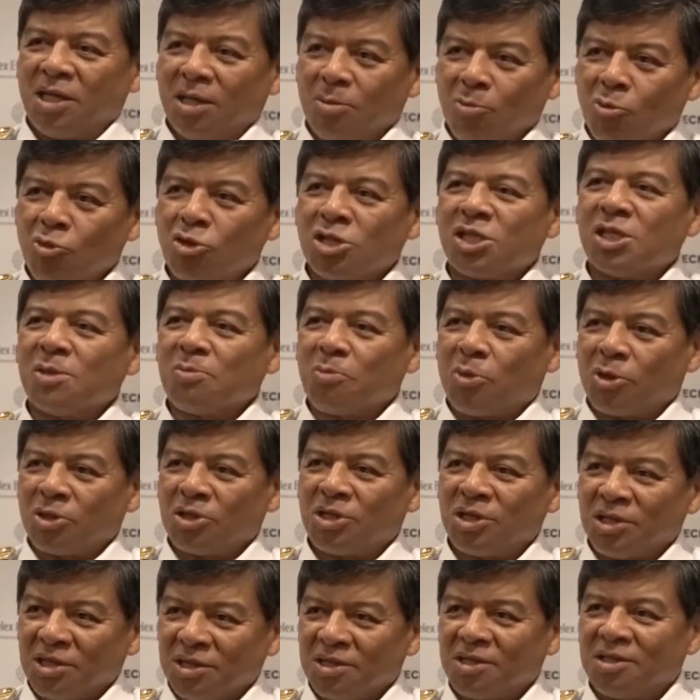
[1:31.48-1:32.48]
the most
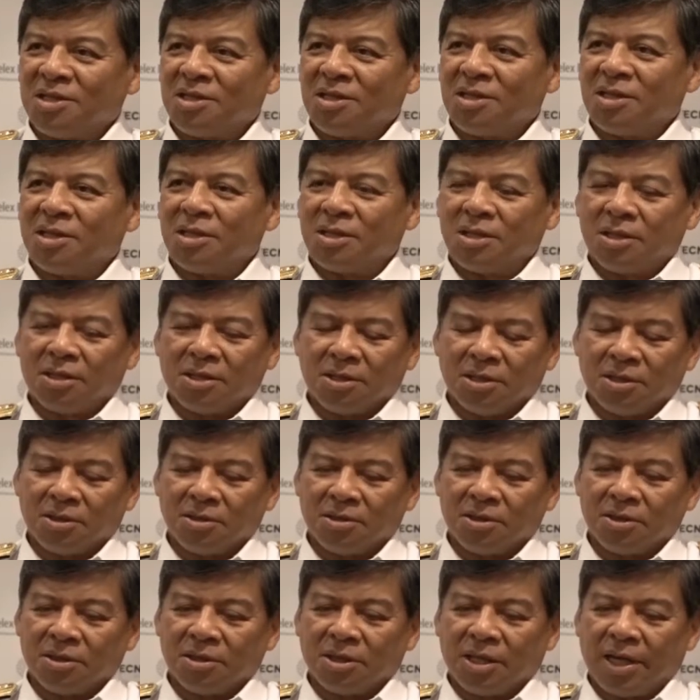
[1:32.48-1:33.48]
important
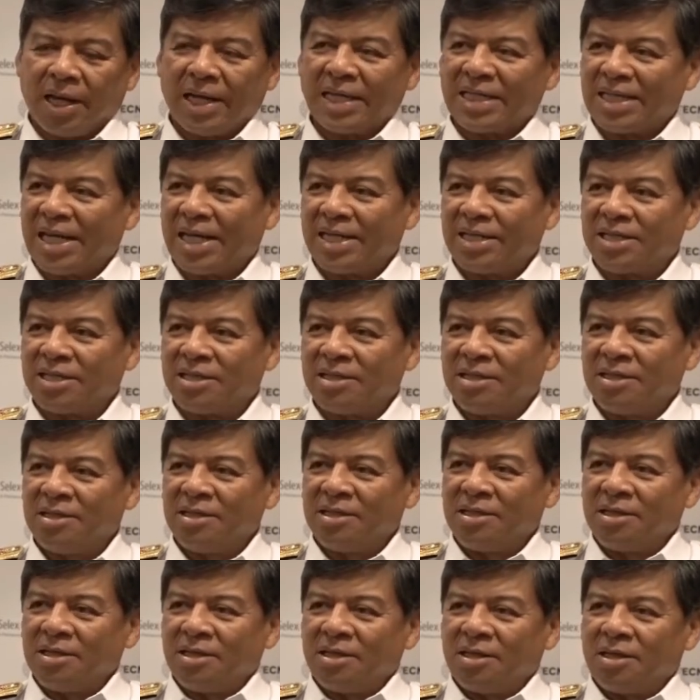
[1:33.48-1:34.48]
asset
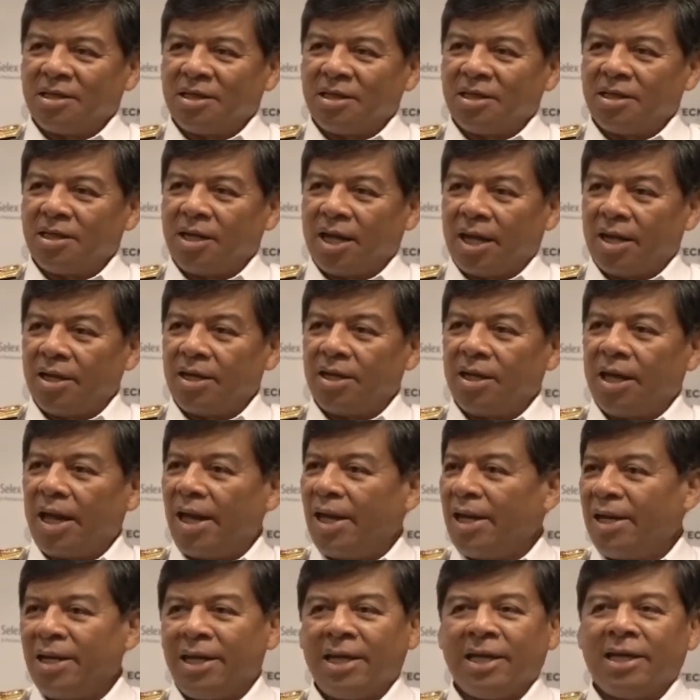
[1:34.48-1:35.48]
that
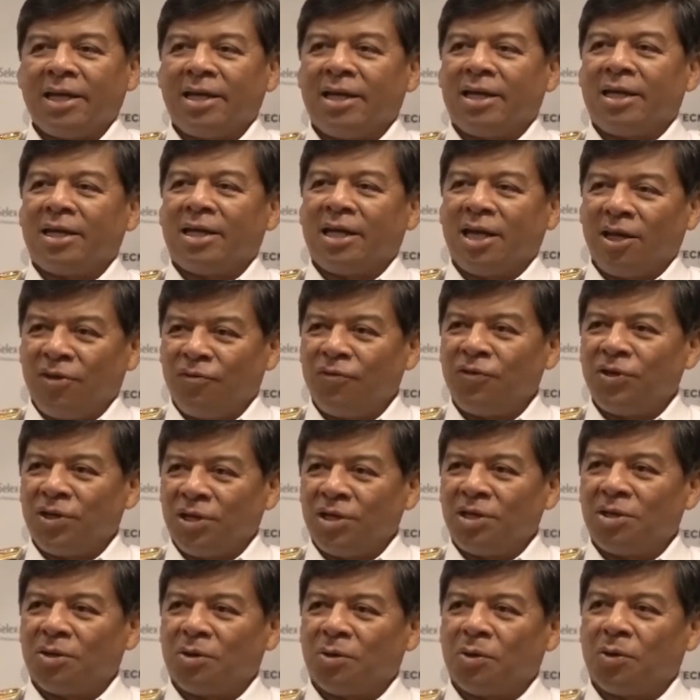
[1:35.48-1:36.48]
any
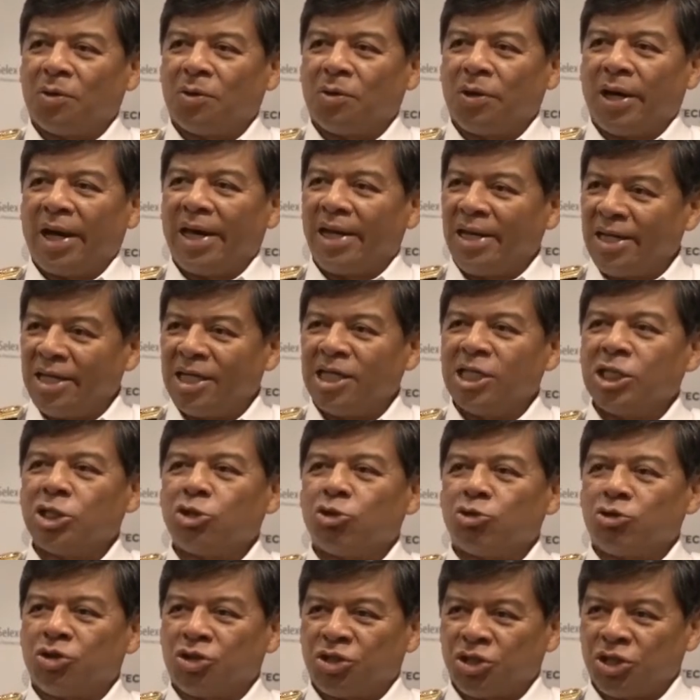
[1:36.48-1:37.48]
Navy or any
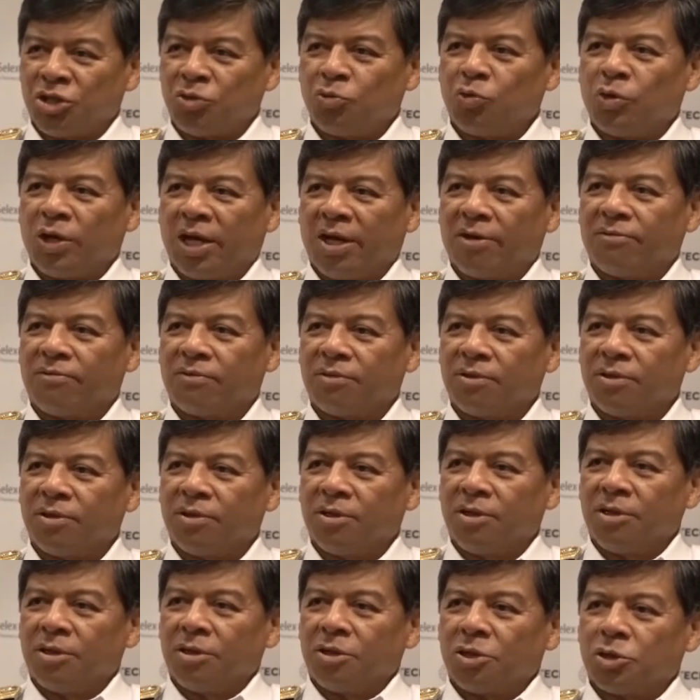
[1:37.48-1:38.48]
institution would have.
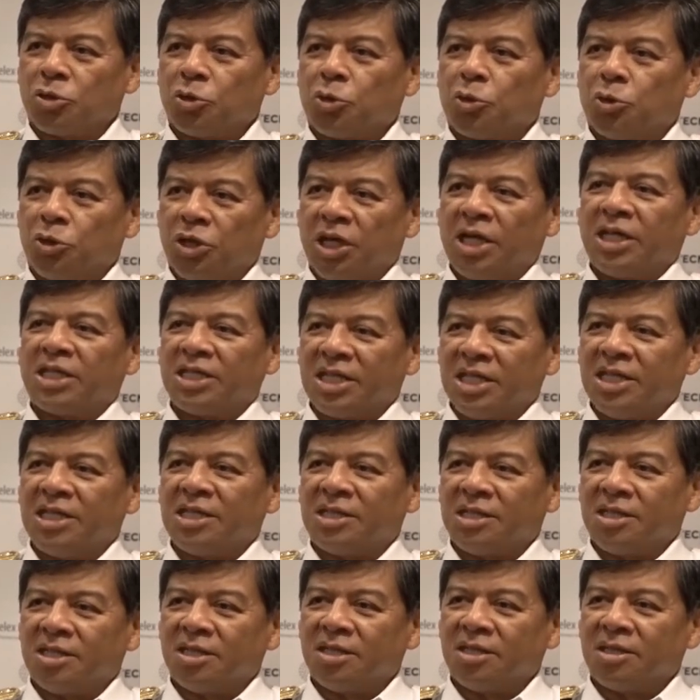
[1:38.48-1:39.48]
So this
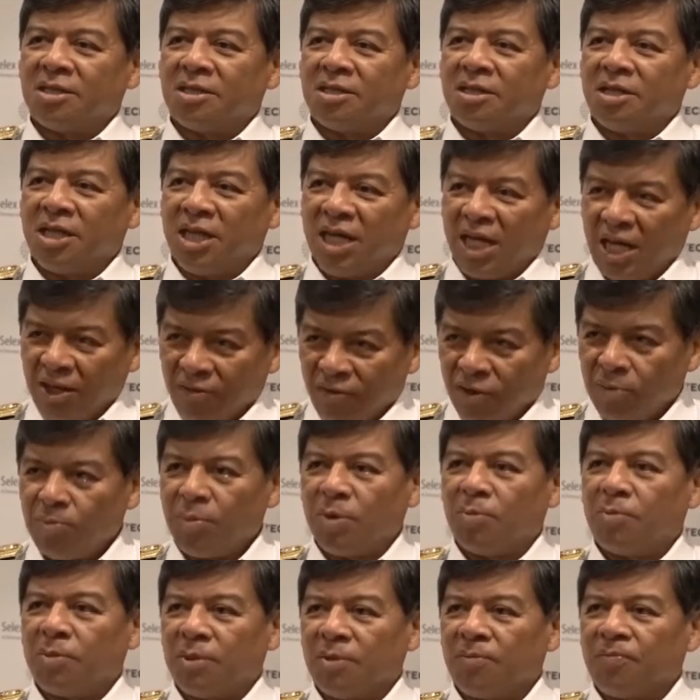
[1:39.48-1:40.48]
is the Navy
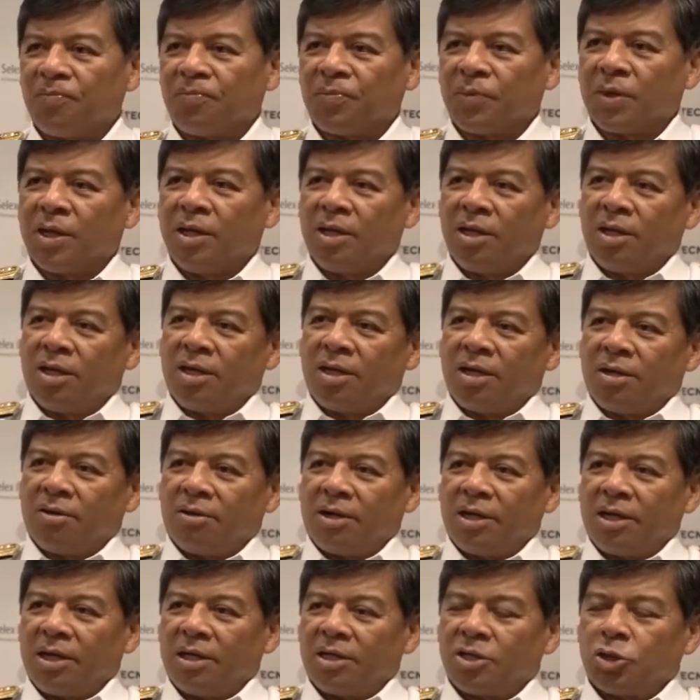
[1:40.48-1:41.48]
people,
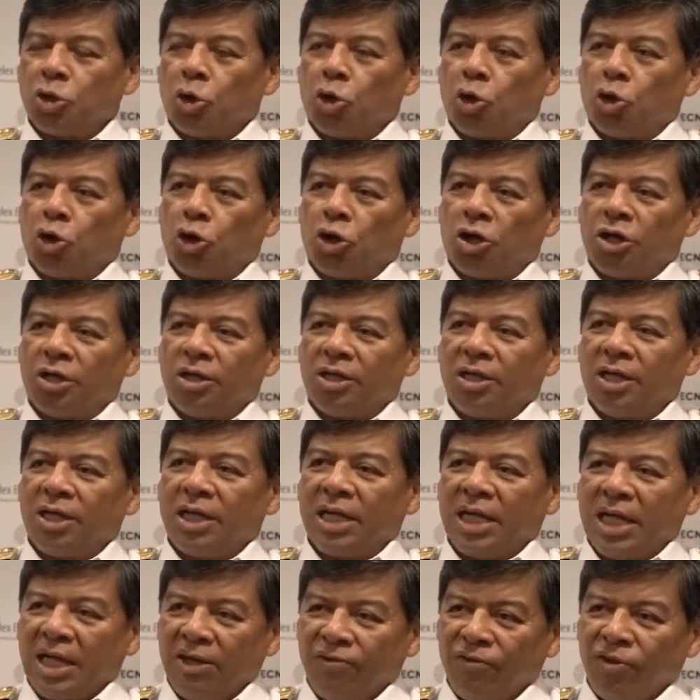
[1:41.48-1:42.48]
right? So the
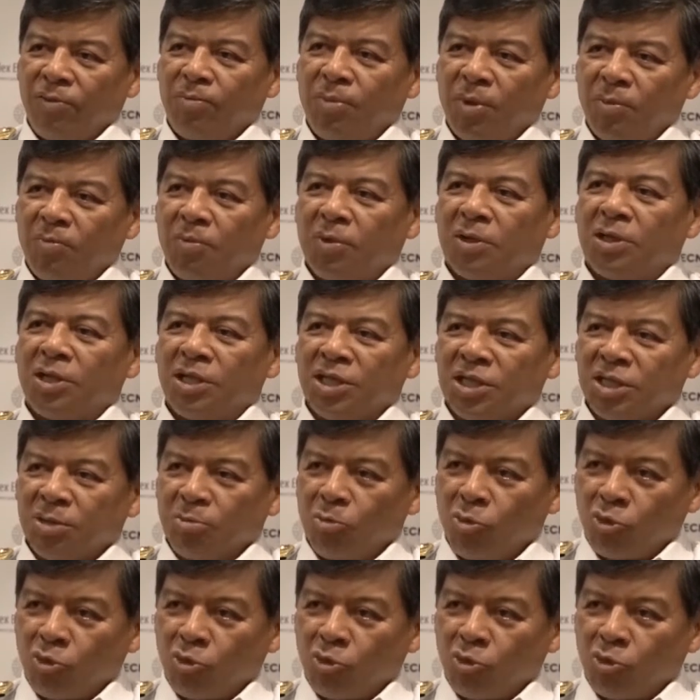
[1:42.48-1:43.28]
Navy people is the